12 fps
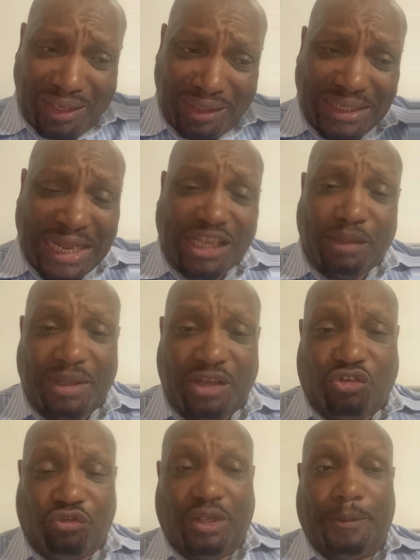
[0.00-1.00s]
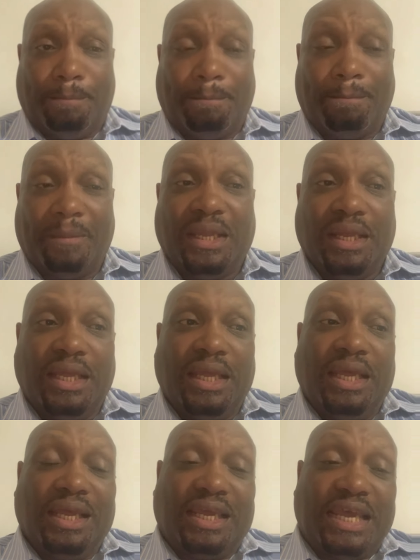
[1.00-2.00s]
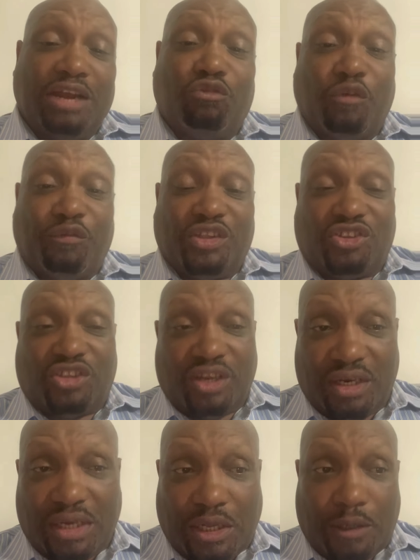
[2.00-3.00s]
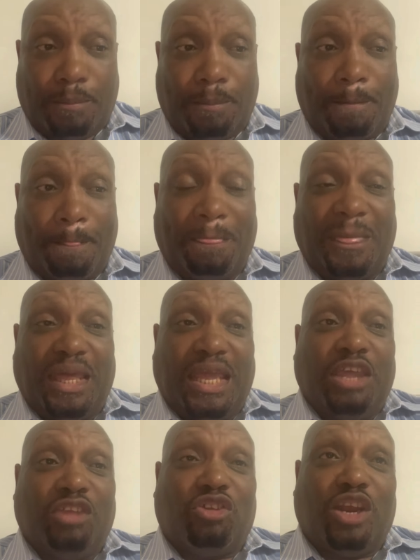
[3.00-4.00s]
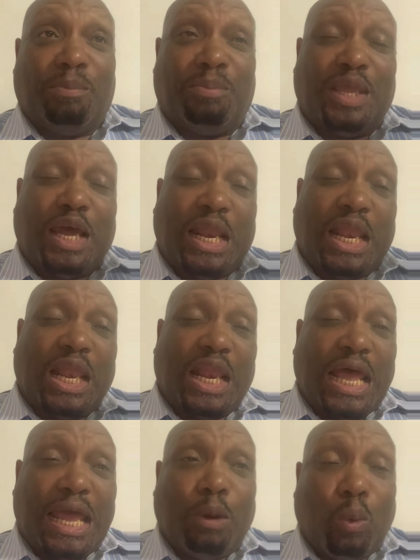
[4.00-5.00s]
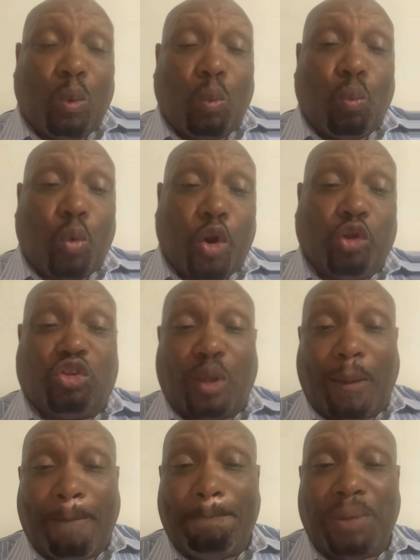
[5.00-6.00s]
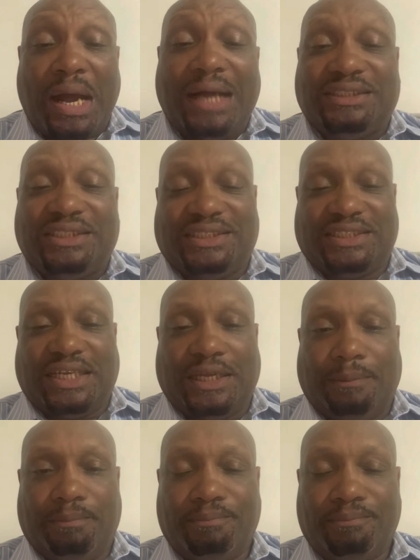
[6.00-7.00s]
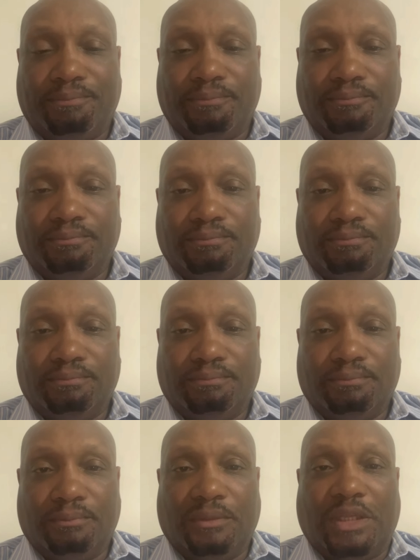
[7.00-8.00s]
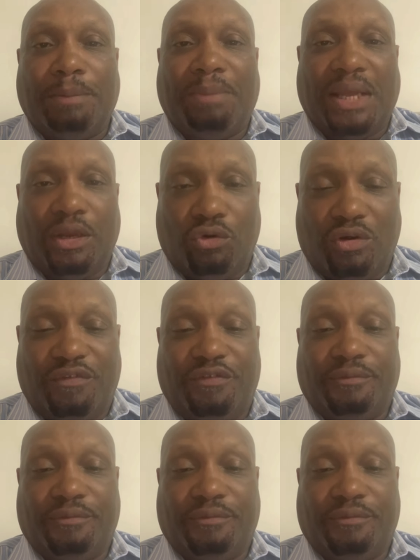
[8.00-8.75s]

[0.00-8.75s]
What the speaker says: documentary, Ken Griffin's Citadel is going to be a lot worse Ponzi scheme than Madoff.